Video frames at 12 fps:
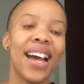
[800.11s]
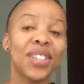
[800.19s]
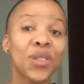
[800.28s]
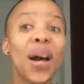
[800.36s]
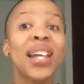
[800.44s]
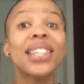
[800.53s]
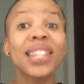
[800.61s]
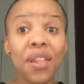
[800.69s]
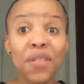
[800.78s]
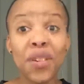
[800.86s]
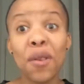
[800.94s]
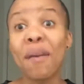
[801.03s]
So I
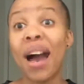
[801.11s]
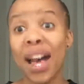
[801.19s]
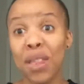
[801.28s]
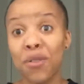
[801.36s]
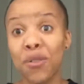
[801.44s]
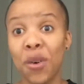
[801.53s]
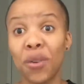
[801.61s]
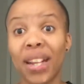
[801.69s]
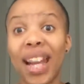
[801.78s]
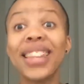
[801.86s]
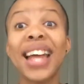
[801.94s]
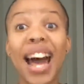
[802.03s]
saved it on my other phone.
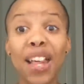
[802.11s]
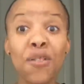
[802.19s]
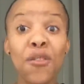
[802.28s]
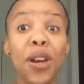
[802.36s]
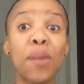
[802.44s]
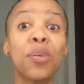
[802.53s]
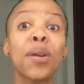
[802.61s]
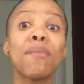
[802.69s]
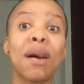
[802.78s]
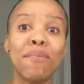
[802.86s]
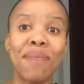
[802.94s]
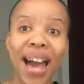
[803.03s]
And the other phone I put in
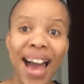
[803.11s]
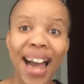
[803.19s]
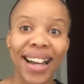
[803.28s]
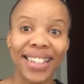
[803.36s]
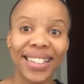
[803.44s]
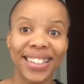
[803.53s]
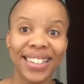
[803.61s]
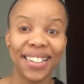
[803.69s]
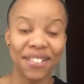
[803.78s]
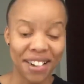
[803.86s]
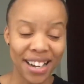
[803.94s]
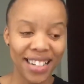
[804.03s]
my bag,
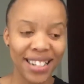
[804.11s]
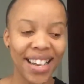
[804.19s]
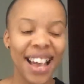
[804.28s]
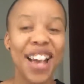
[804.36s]
all right?